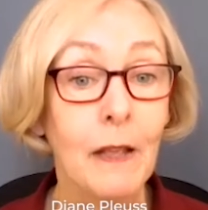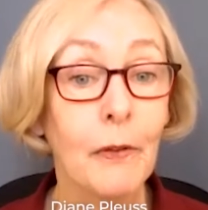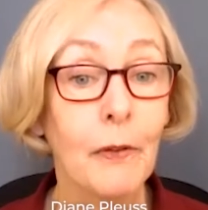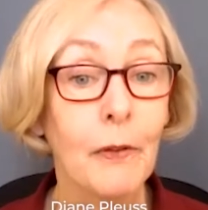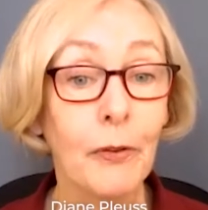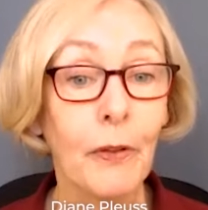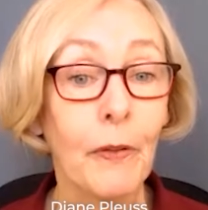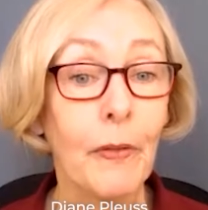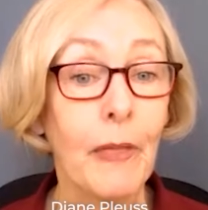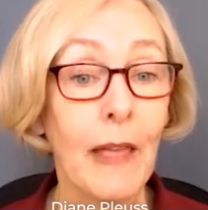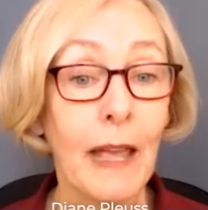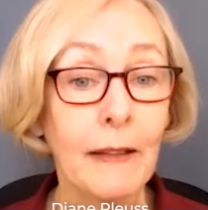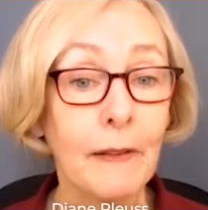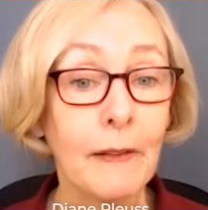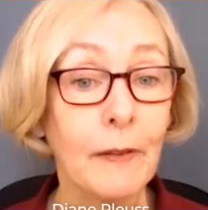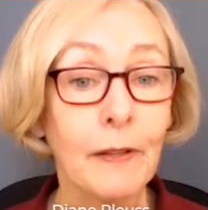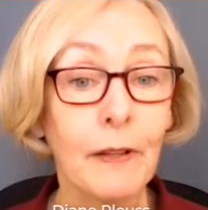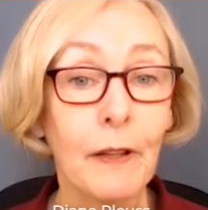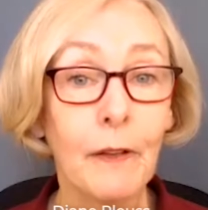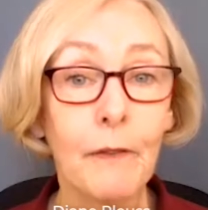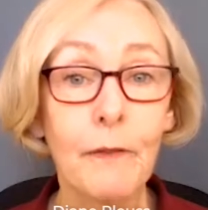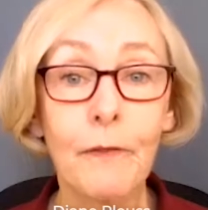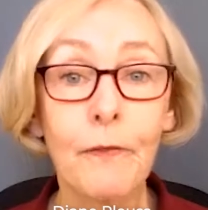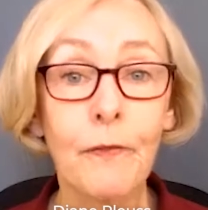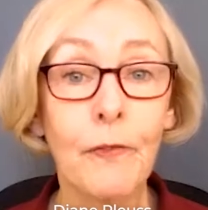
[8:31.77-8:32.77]
So that's
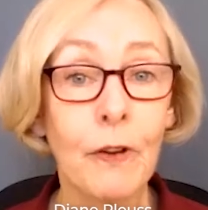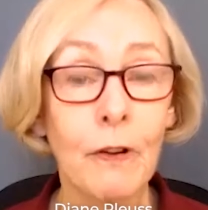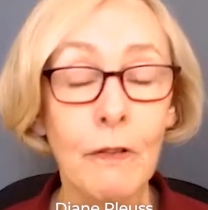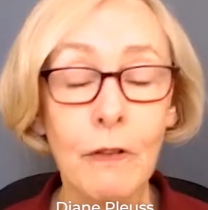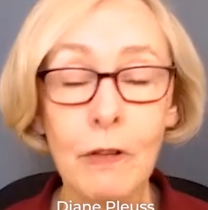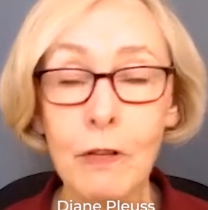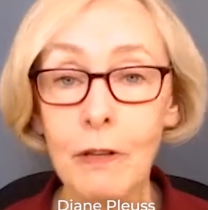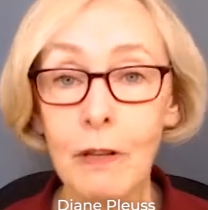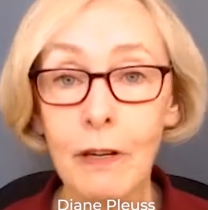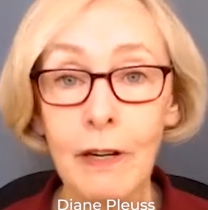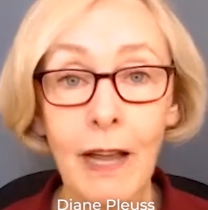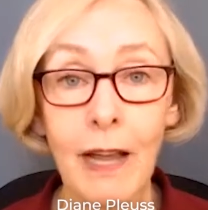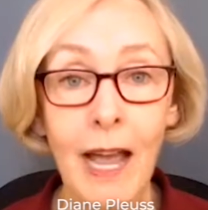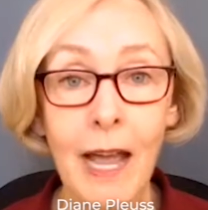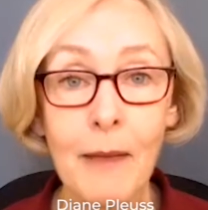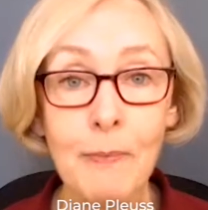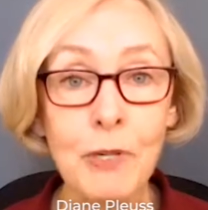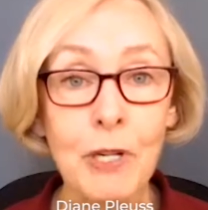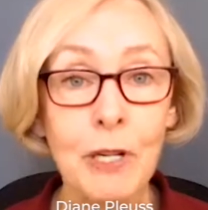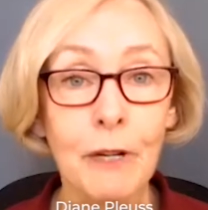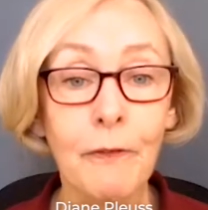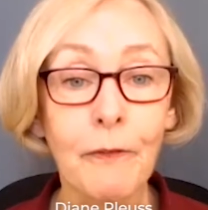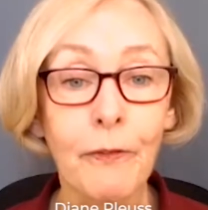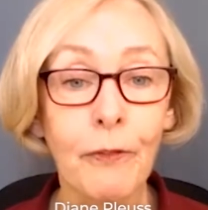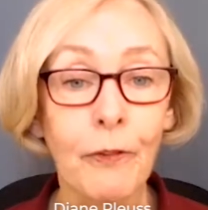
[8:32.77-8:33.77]
a very good
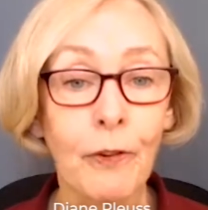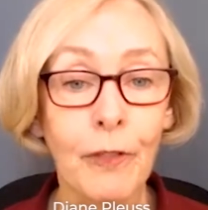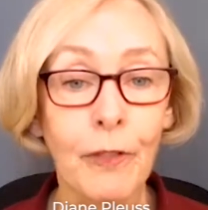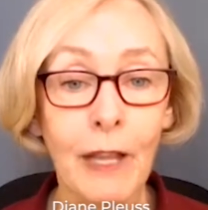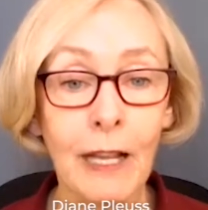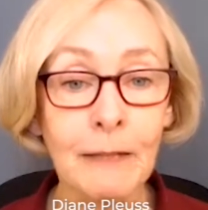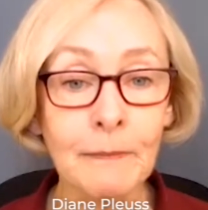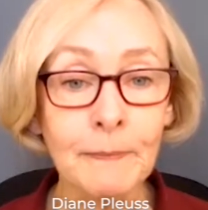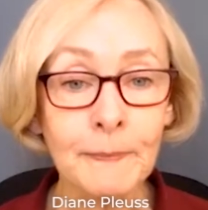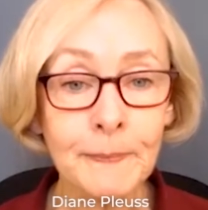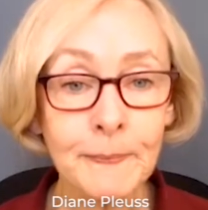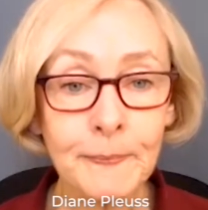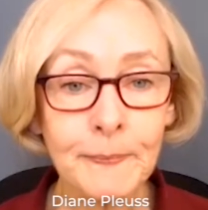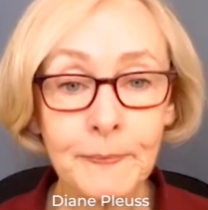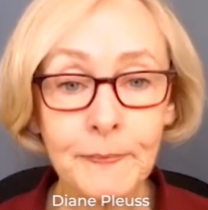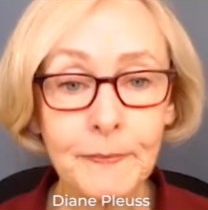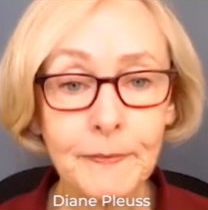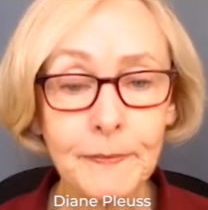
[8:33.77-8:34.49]
option for them.